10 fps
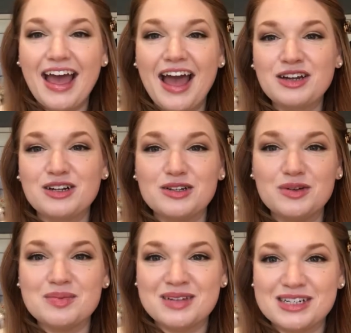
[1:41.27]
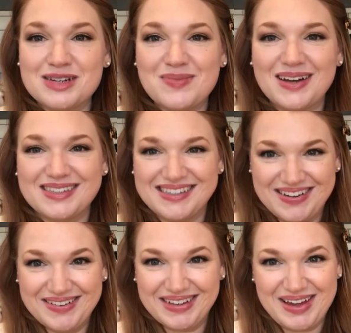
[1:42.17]
and glue him into my
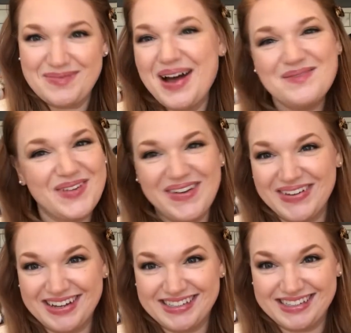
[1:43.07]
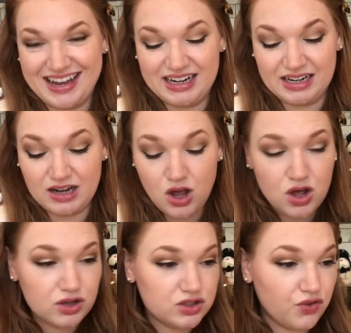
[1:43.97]
snow globe. I'm very excited.
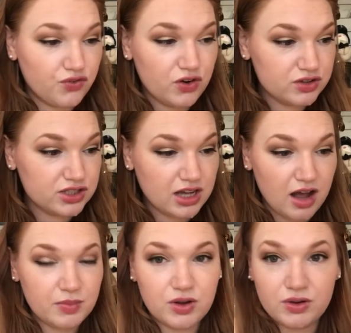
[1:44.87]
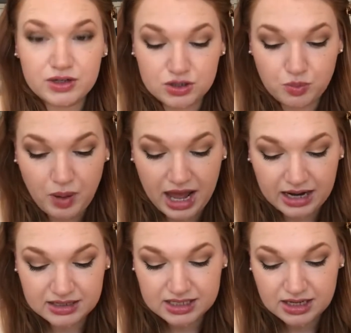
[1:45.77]
So first I'm going to
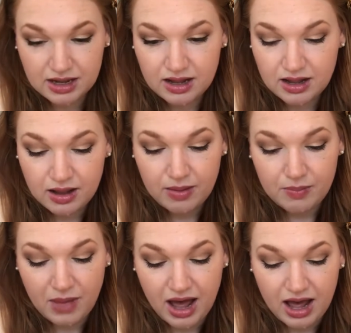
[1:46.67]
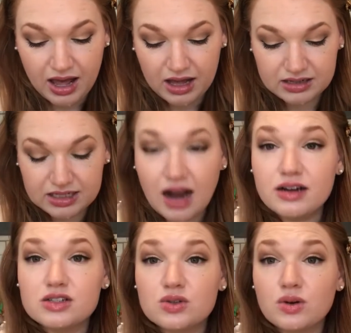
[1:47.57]
paint my
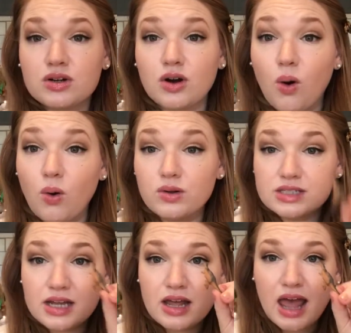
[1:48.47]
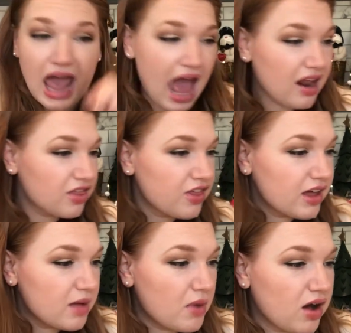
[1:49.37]
dinosaur gold, and I
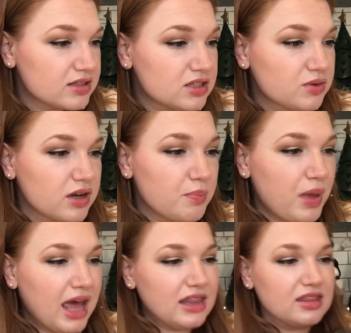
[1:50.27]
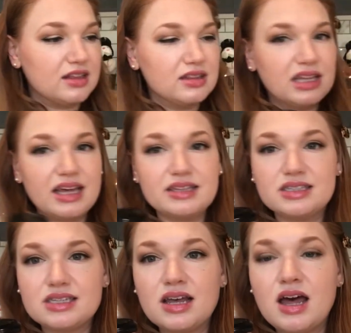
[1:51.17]
think I'm also gonna paint the
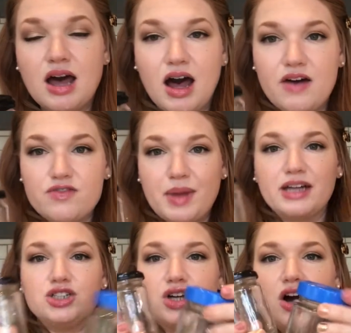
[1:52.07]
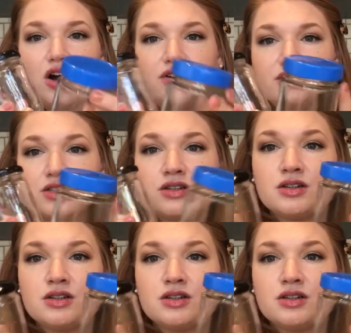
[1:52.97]
lids of my jars